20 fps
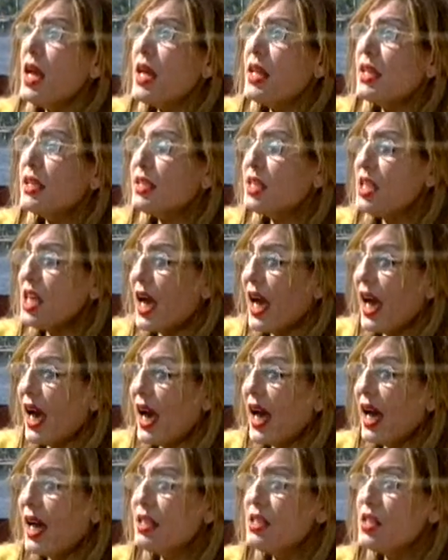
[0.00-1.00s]
She
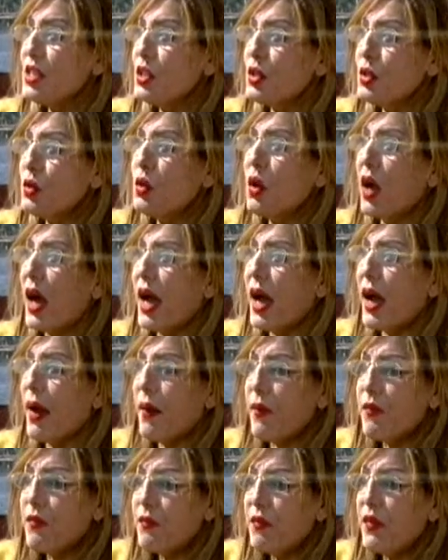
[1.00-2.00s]
has, you know,
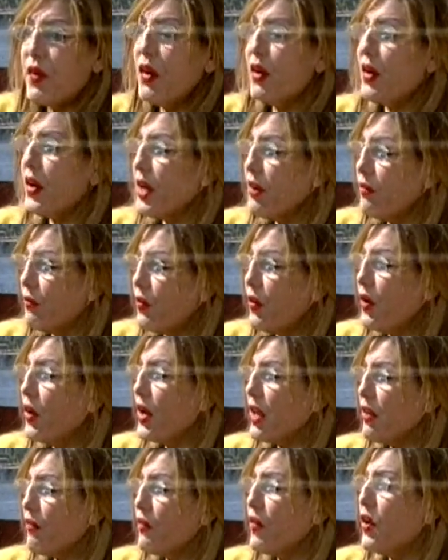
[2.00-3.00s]
a very,
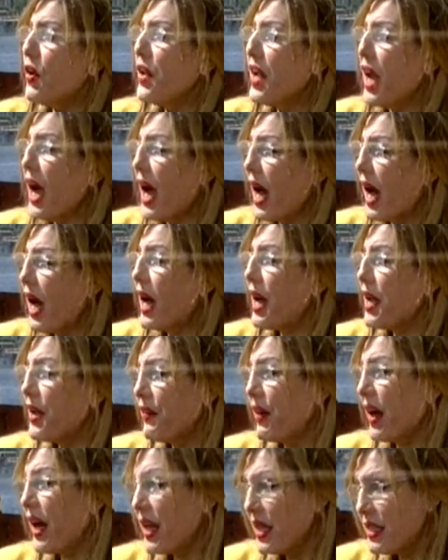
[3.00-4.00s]
very, very high
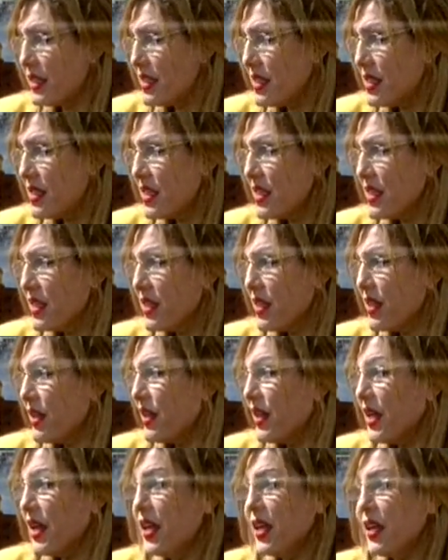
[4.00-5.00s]
rights
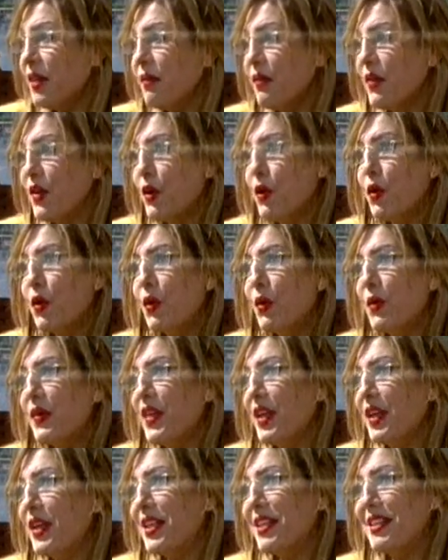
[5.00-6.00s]
in, you know,
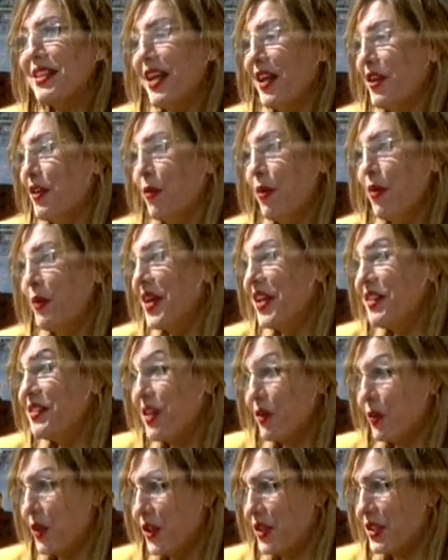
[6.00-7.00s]
the, the, the woman in the
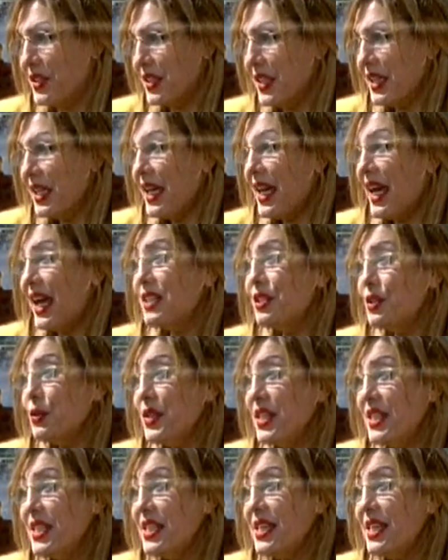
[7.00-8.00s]
world. And
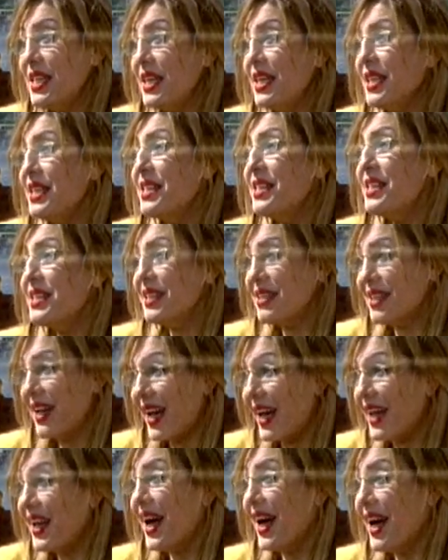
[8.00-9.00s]
Tunisia is
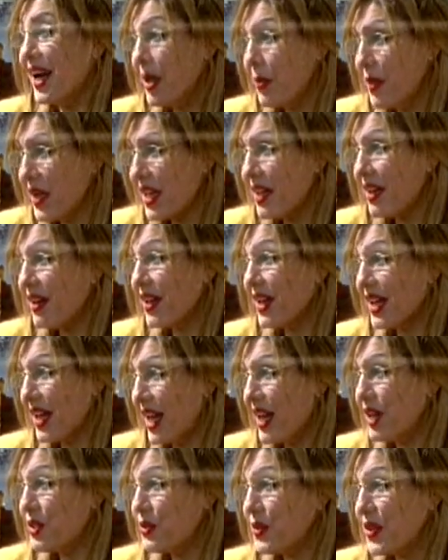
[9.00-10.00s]
an Arabic
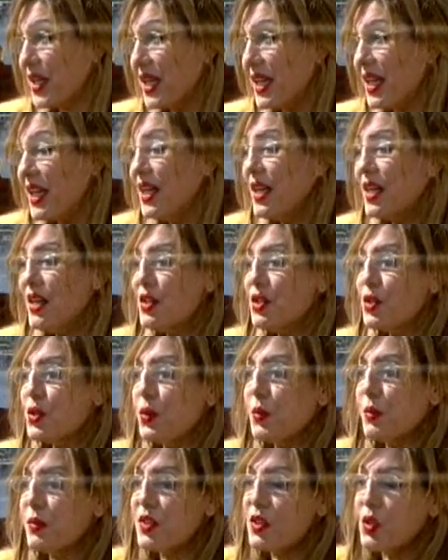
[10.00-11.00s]
country.
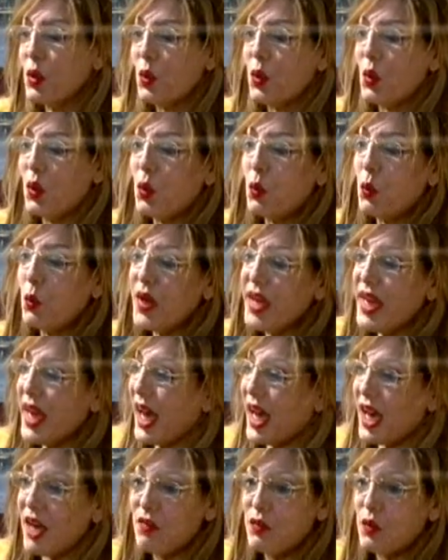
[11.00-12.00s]
So, so we
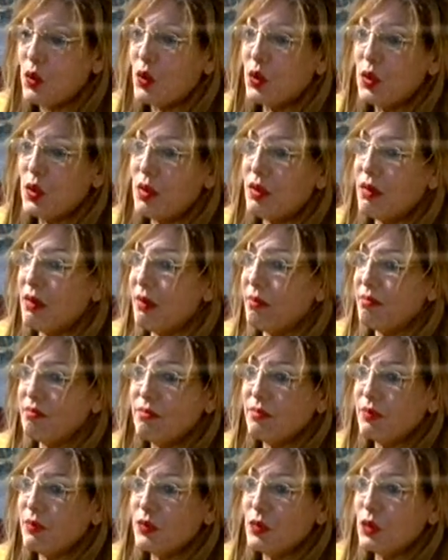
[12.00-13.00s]
have, or,
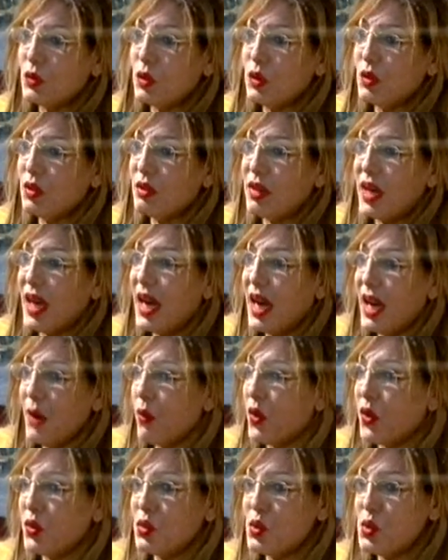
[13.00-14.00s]
or I
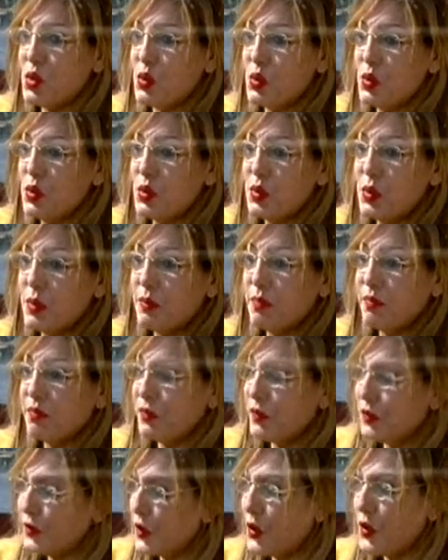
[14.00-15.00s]
want to
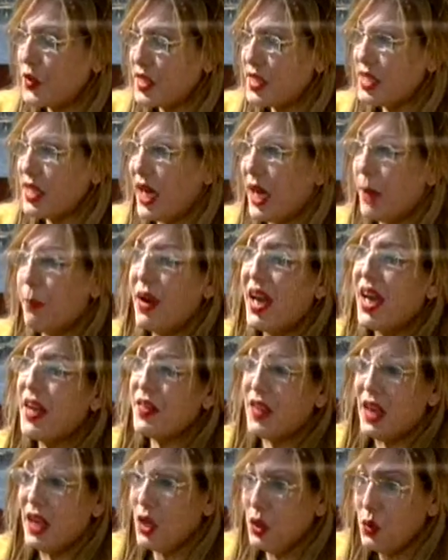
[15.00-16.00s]
first apply
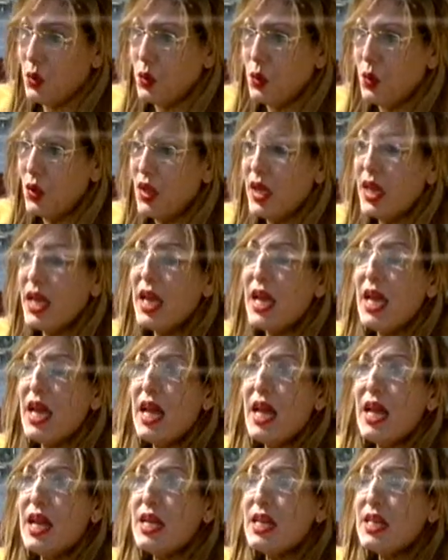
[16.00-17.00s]
the
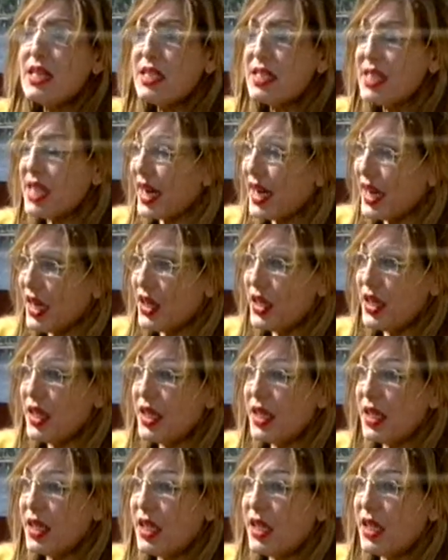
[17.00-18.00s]
law, second
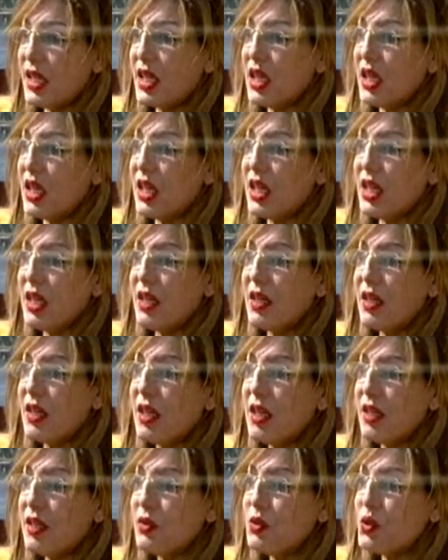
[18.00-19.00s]

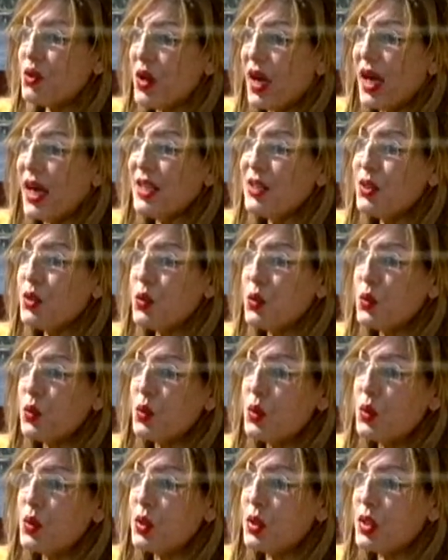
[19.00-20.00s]
uh, try to
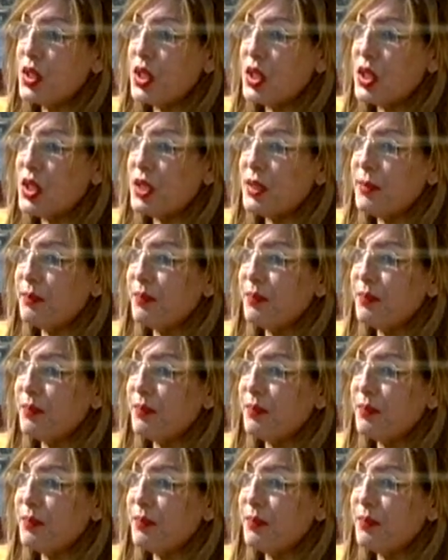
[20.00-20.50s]
uh,